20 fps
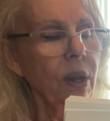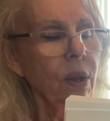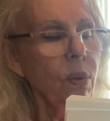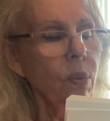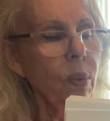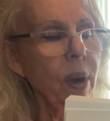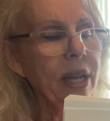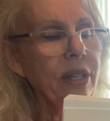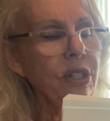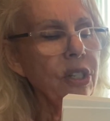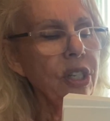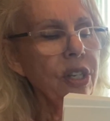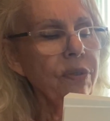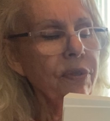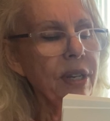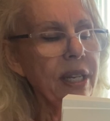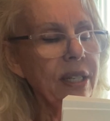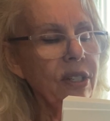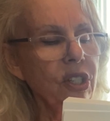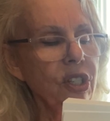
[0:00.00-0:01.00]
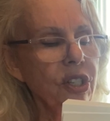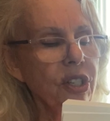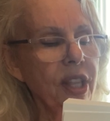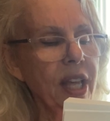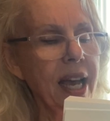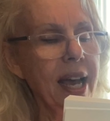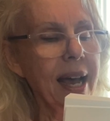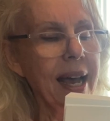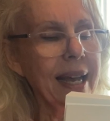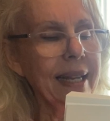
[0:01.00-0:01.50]
When she reached
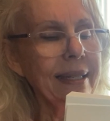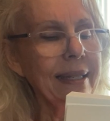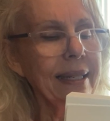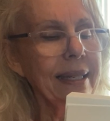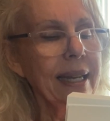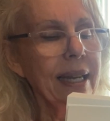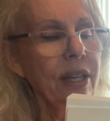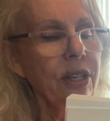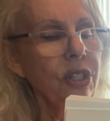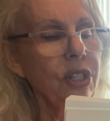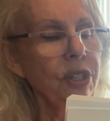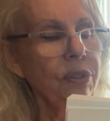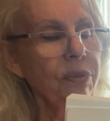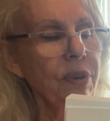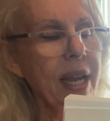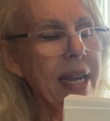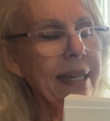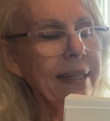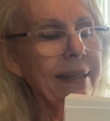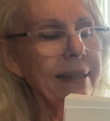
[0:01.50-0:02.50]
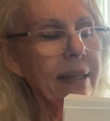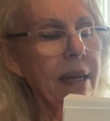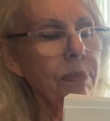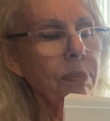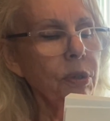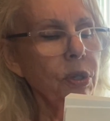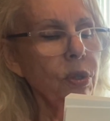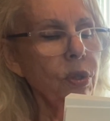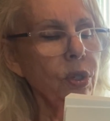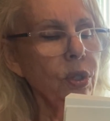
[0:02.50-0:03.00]
the hut, she raced
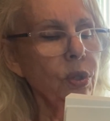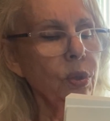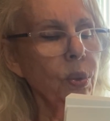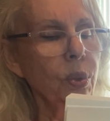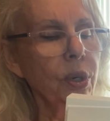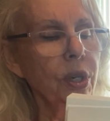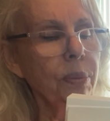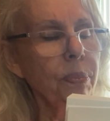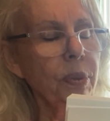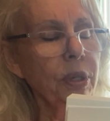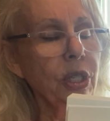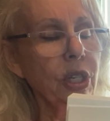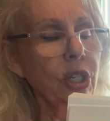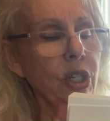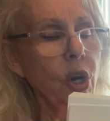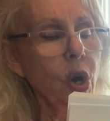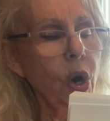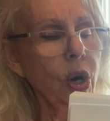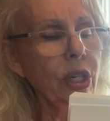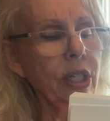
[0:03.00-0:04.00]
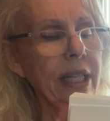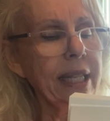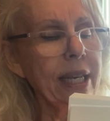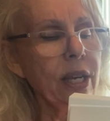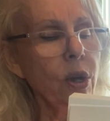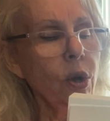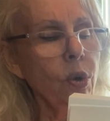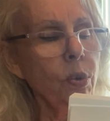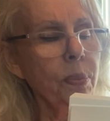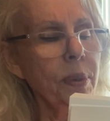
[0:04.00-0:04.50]
up to the door but could
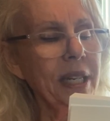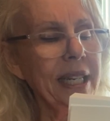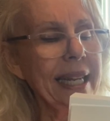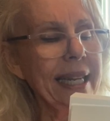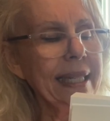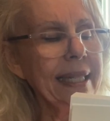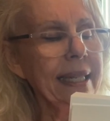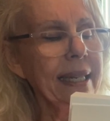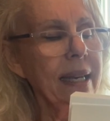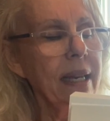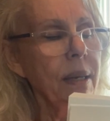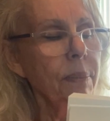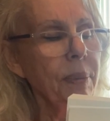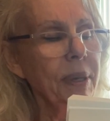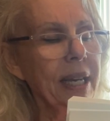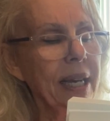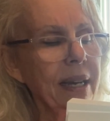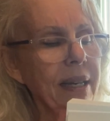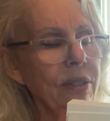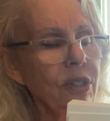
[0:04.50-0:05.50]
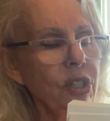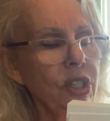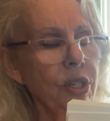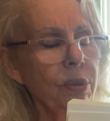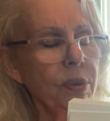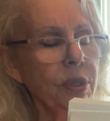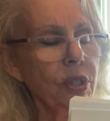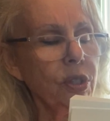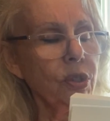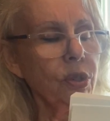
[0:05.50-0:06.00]
hardly open it because she
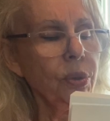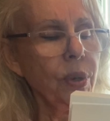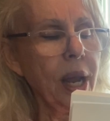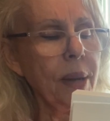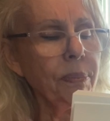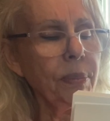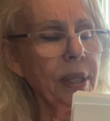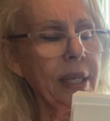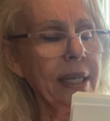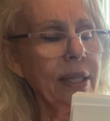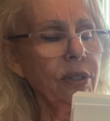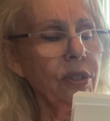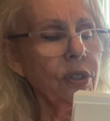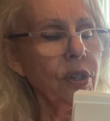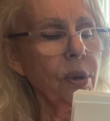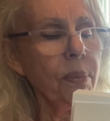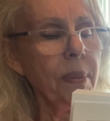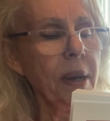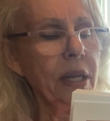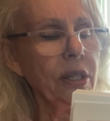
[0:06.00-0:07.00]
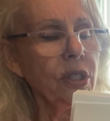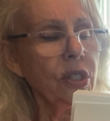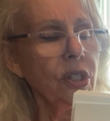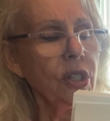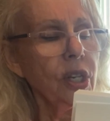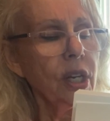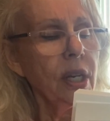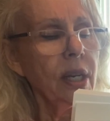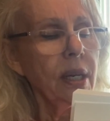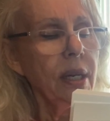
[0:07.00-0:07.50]
was trembling so
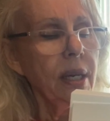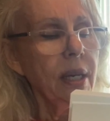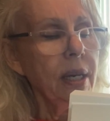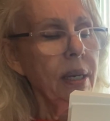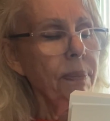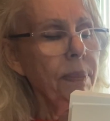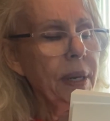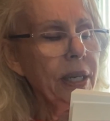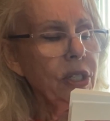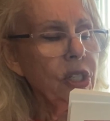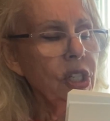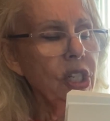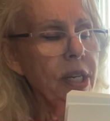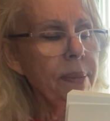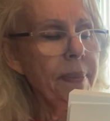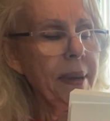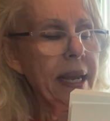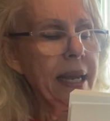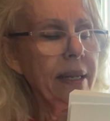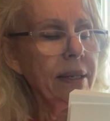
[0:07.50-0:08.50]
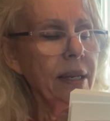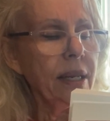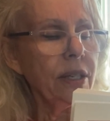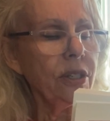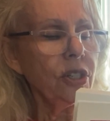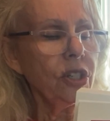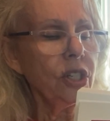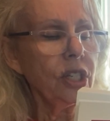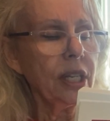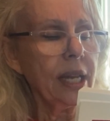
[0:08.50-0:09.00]
much. But she
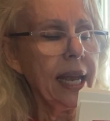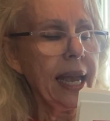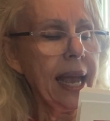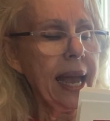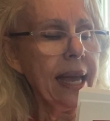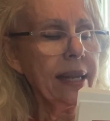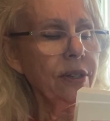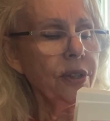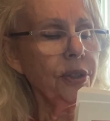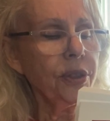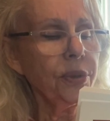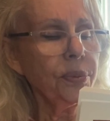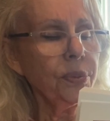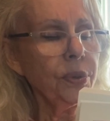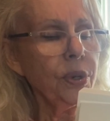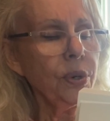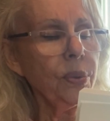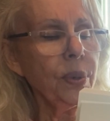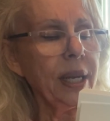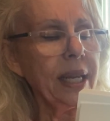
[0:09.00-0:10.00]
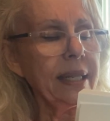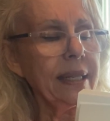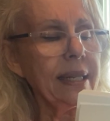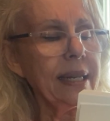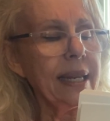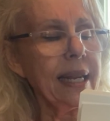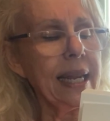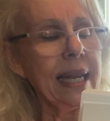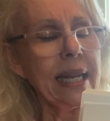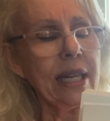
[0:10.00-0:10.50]
managed and threw it
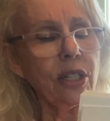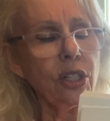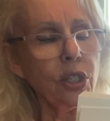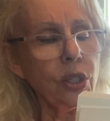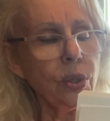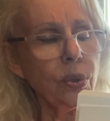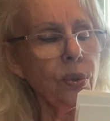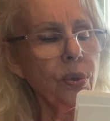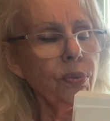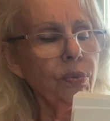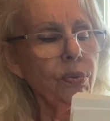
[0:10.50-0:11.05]
into the